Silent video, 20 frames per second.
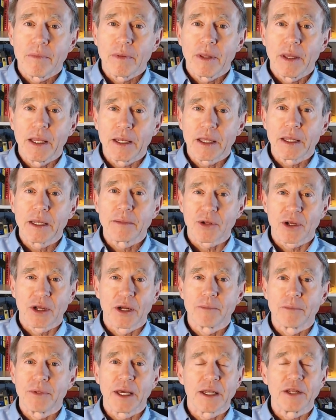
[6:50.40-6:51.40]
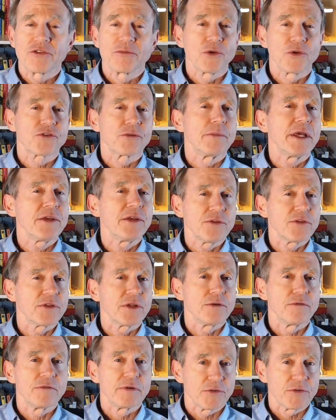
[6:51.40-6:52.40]
and get him to calm down. It's the most amazing thing
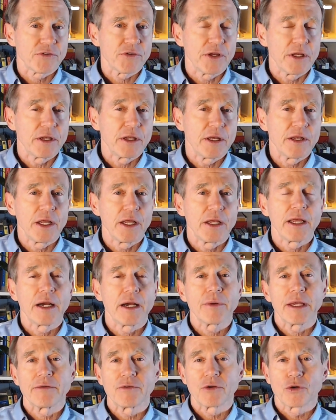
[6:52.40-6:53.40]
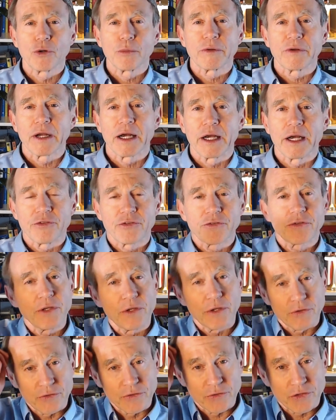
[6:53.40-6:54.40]
you've ever seen. And now we have a group of guys
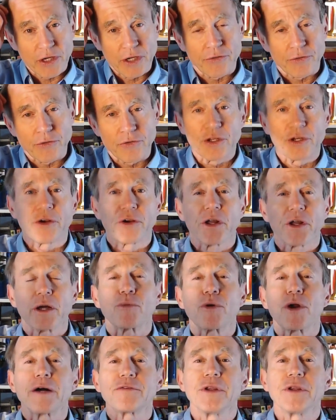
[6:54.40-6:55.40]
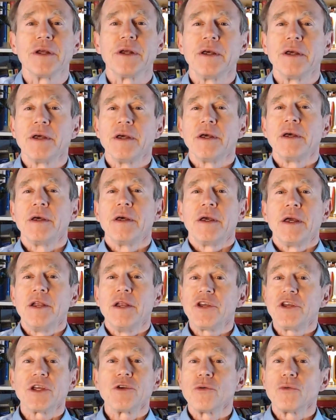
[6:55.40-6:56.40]
in J13, our nonprofit, and
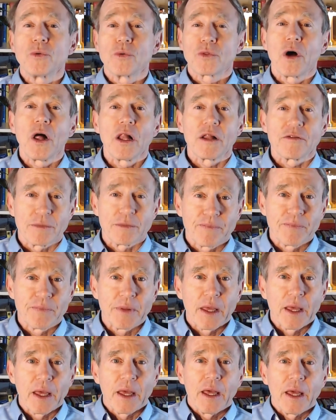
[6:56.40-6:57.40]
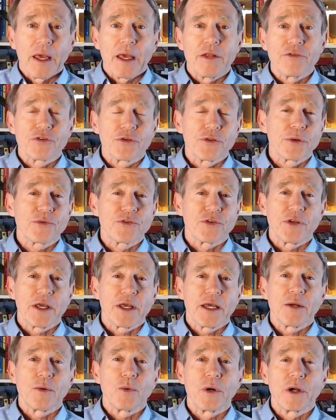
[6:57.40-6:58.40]
she can do it with all of them. And so there was a
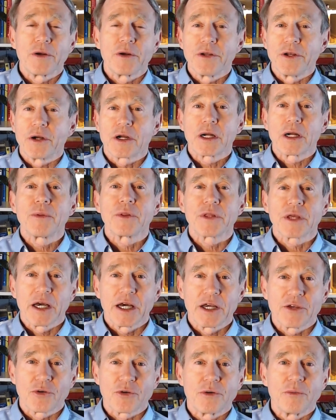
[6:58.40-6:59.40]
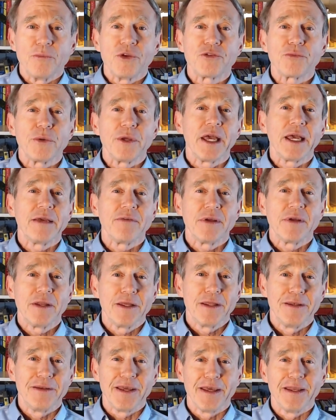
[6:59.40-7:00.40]
day where, a couple of the guys were misbehaving
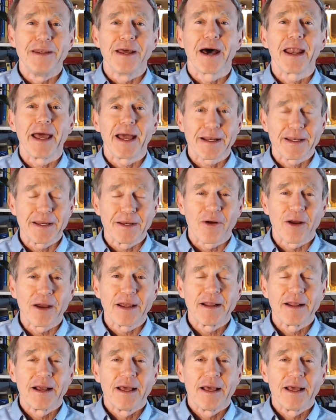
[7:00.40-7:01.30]
and not acting right.